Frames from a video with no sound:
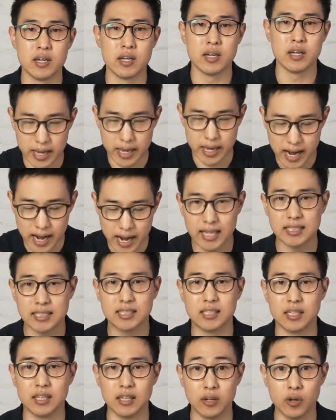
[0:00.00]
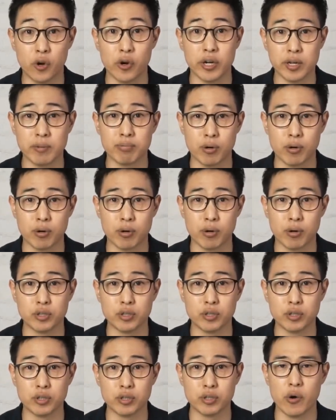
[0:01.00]
enhance the learning
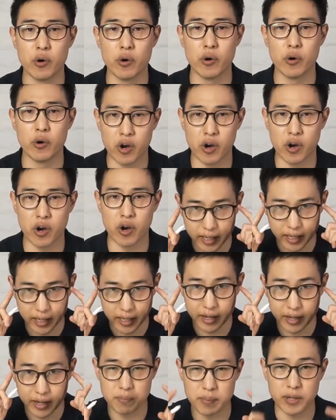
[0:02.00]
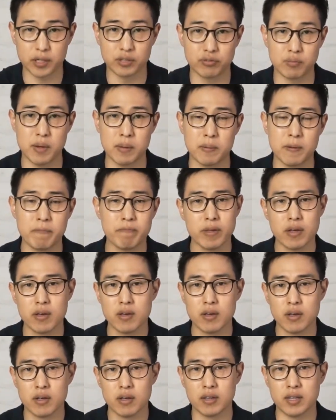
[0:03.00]
process that's going on inside our head. Because remember,
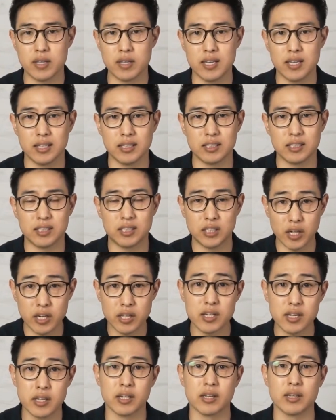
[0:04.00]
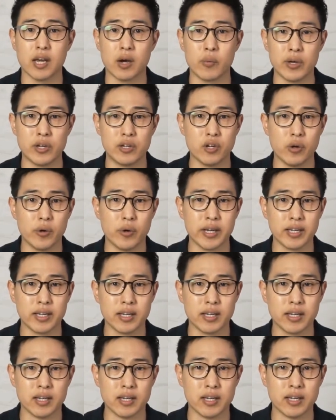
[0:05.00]
the studying that we're
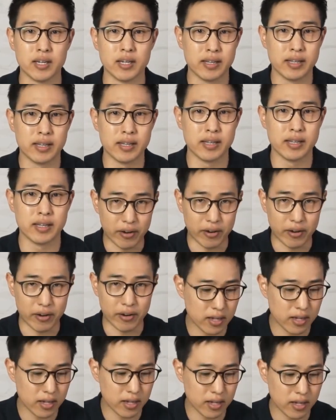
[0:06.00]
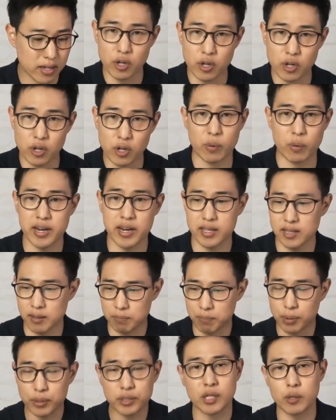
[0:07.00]
doing out here, the notes that we're writing,
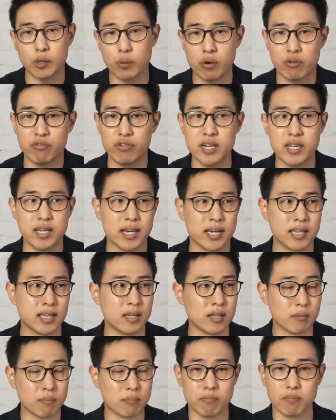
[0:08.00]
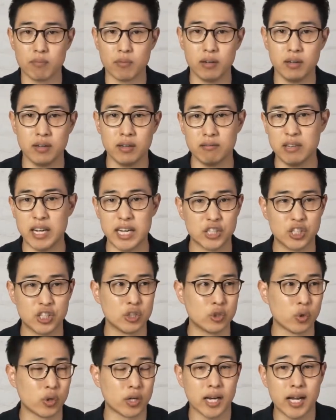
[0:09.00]
the books that we're reading, and the
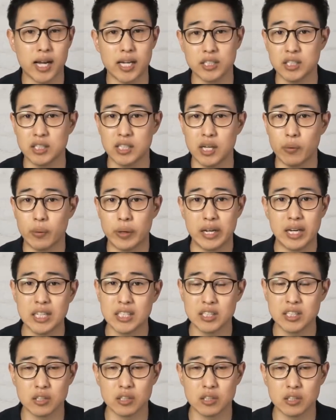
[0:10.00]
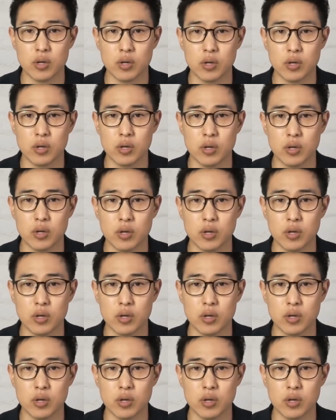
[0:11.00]
lectures or classes that we're listening to,